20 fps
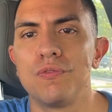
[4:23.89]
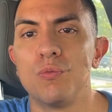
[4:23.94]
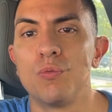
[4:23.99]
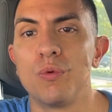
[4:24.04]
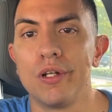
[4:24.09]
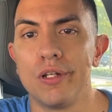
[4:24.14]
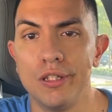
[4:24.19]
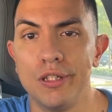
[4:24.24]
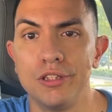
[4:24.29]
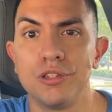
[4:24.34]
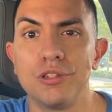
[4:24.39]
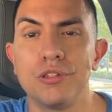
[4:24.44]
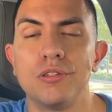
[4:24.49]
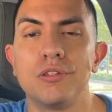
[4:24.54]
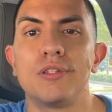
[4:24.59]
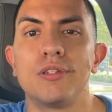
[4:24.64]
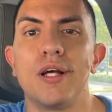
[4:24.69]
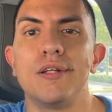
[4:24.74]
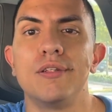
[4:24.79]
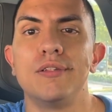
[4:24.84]

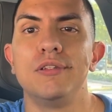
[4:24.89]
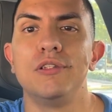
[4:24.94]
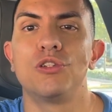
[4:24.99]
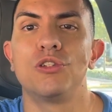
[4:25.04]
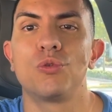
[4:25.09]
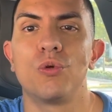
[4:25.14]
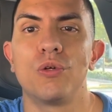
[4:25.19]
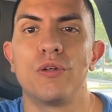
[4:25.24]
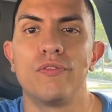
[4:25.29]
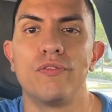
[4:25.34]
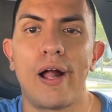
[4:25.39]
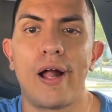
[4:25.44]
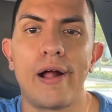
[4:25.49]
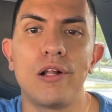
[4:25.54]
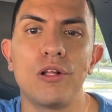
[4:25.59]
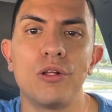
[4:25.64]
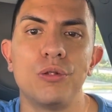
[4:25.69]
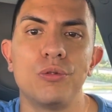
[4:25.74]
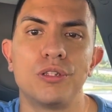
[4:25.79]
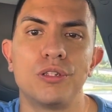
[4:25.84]
religious and these sort of
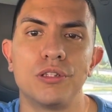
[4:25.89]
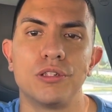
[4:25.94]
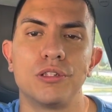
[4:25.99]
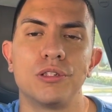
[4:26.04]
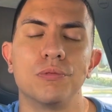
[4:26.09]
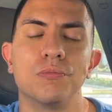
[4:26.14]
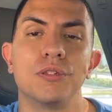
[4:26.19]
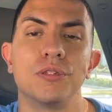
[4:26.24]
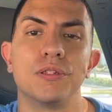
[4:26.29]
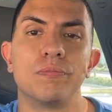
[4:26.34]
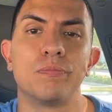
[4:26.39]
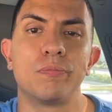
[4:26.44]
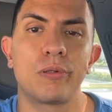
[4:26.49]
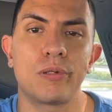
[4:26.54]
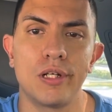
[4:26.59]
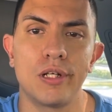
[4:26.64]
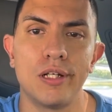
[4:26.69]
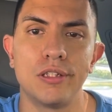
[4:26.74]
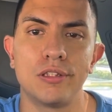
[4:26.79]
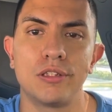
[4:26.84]
value systems in
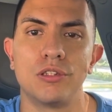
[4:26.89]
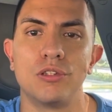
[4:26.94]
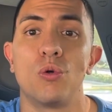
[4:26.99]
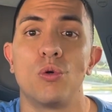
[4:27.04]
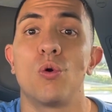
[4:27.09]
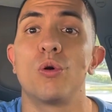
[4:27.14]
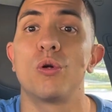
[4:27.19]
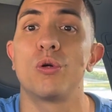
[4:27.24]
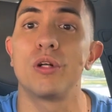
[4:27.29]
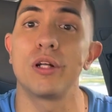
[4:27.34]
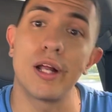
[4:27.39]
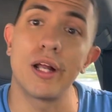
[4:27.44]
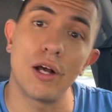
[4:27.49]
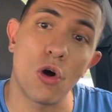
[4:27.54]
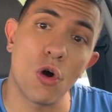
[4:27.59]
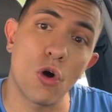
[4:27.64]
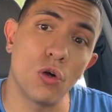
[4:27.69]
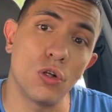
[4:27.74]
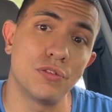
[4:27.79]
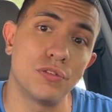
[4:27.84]
place in order to get
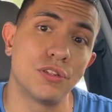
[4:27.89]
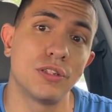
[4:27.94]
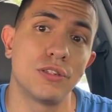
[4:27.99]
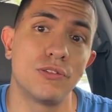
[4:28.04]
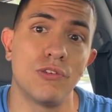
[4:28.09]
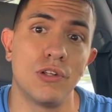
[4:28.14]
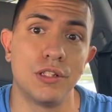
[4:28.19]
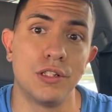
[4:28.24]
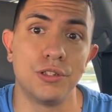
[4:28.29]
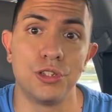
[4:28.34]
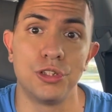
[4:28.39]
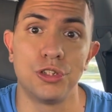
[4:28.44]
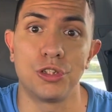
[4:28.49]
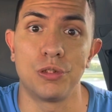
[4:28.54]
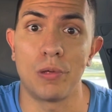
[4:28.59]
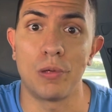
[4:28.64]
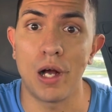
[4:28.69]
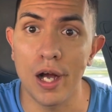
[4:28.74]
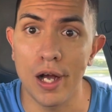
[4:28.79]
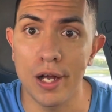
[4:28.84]
all of civilization
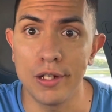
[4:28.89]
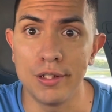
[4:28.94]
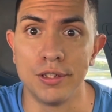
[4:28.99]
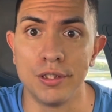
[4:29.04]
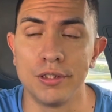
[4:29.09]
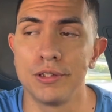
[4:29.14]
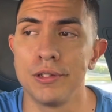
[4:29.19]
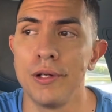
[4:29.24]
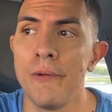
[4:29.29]
behind it